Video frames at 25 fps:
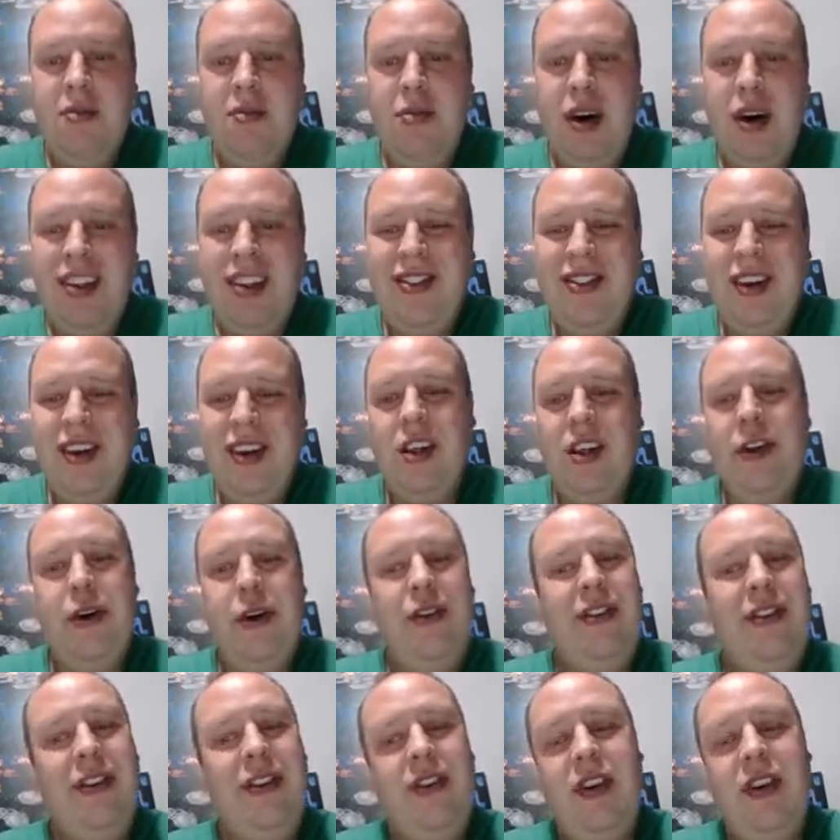Bought to
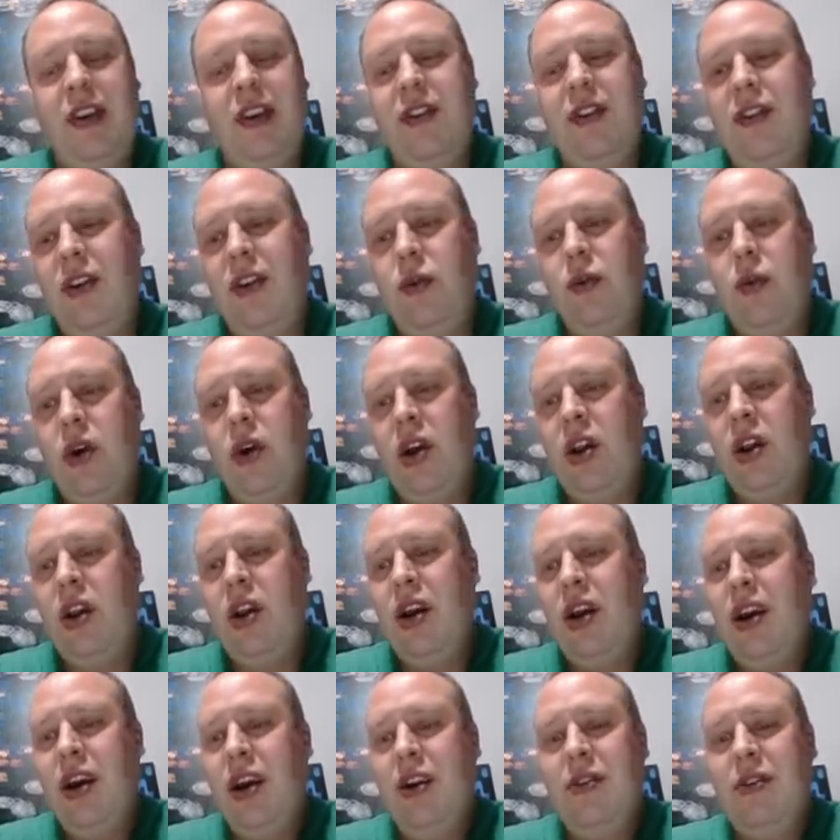close at 61,
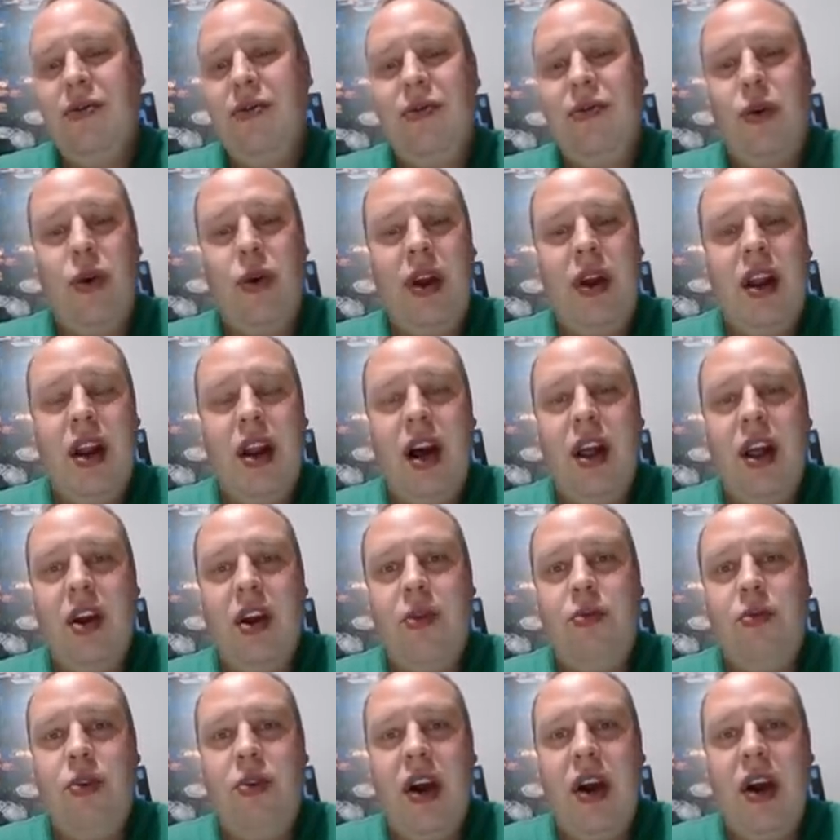
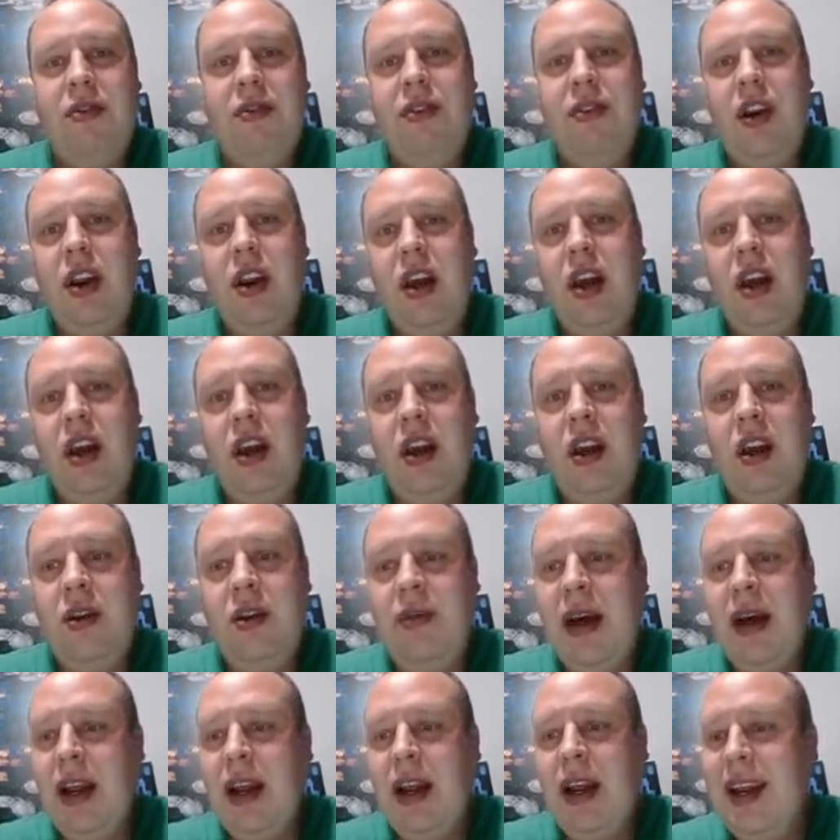$40 profit in
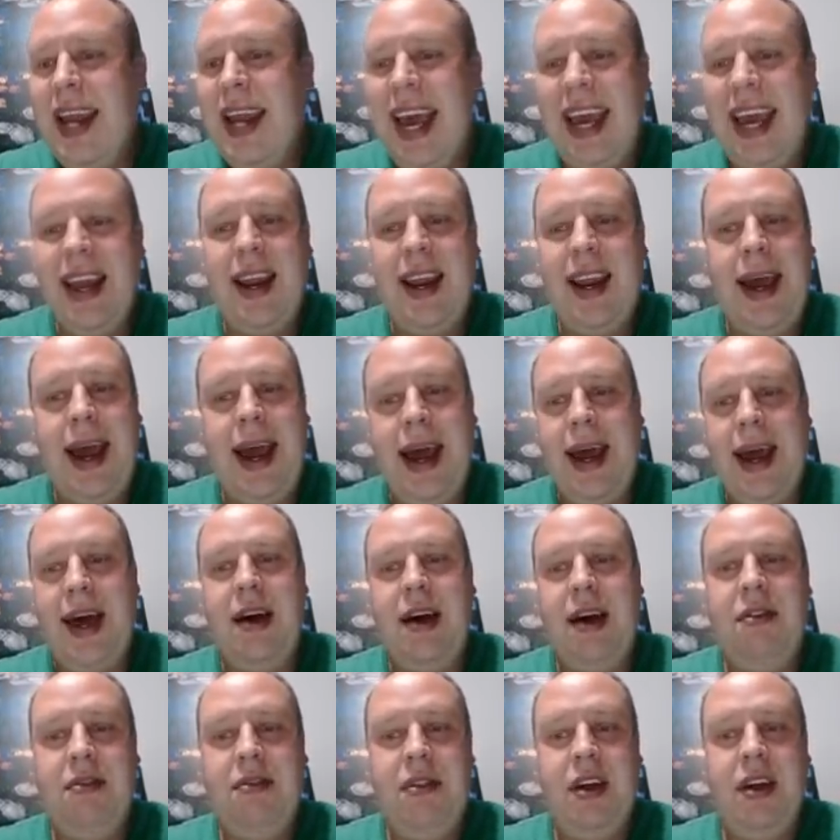about a day and a
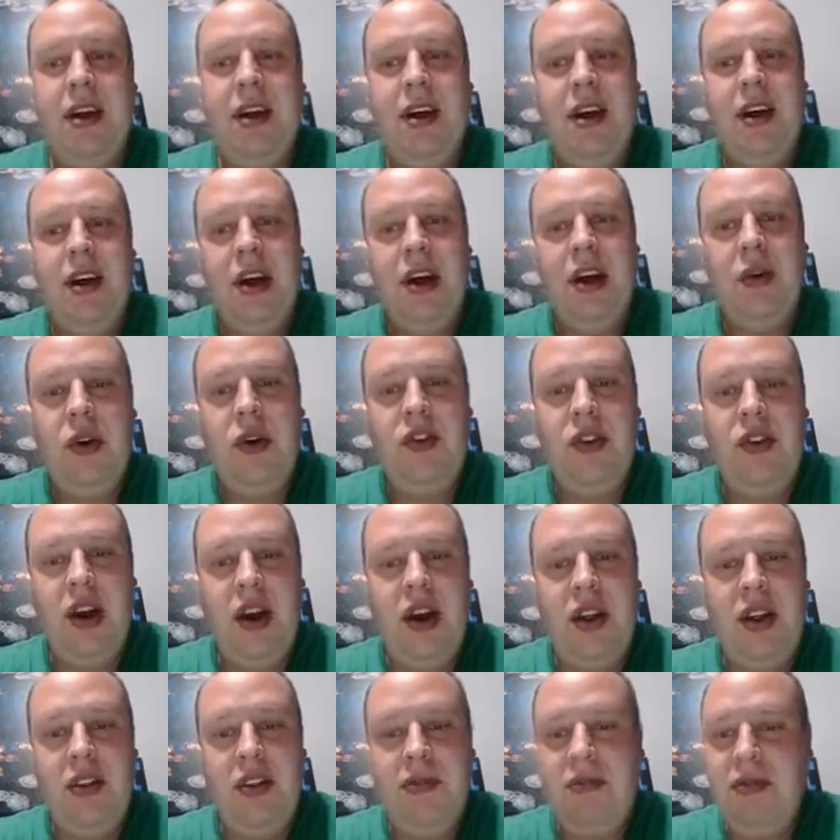half, which
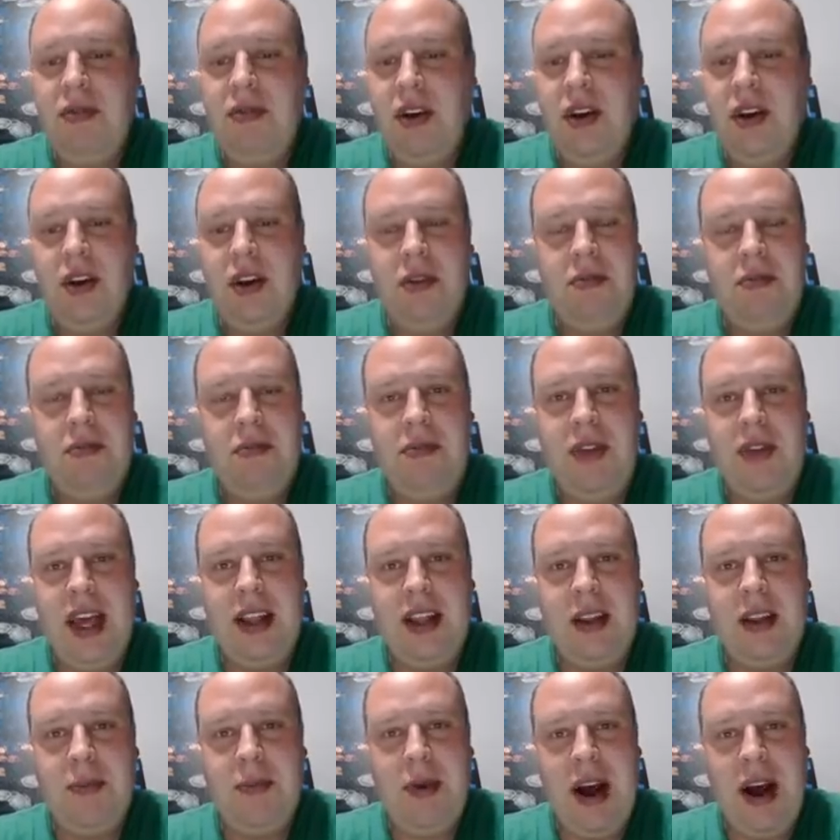I feel
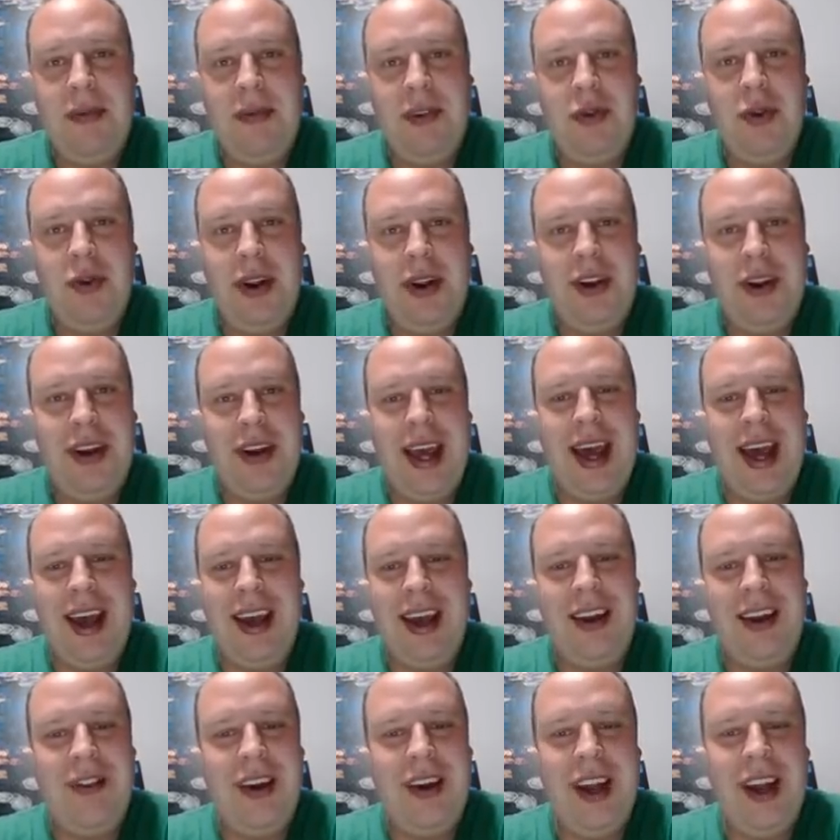take the profits when you
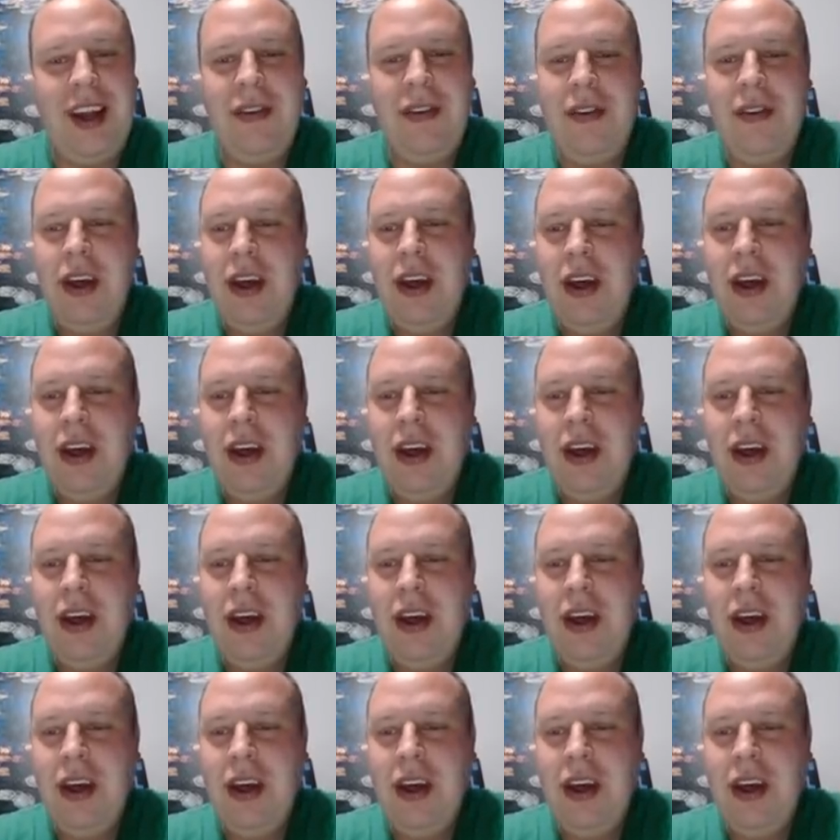can, right?